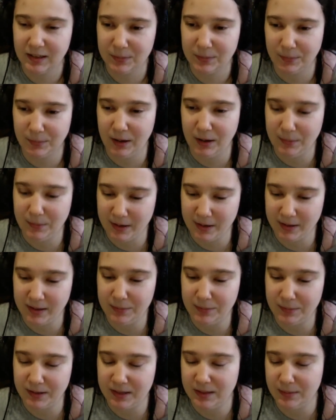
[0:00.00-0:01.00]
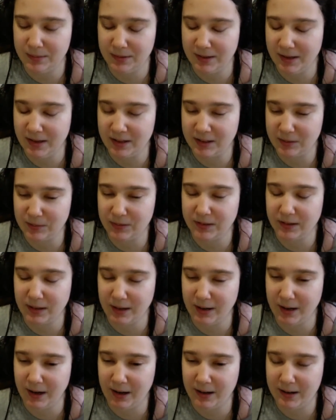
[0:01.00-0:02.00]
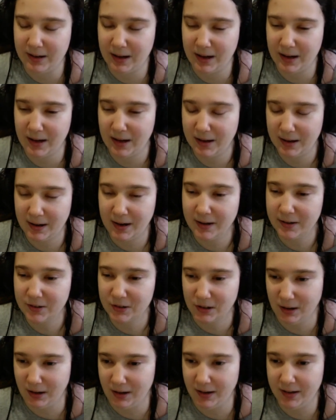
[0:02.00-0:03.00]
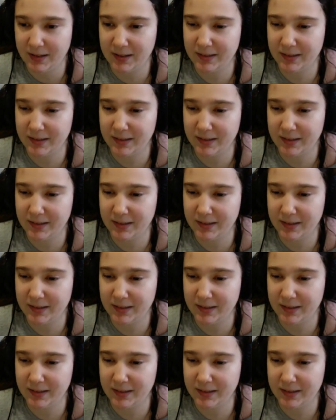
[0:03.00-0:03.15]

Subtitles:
I may not be the best, but hey, I try.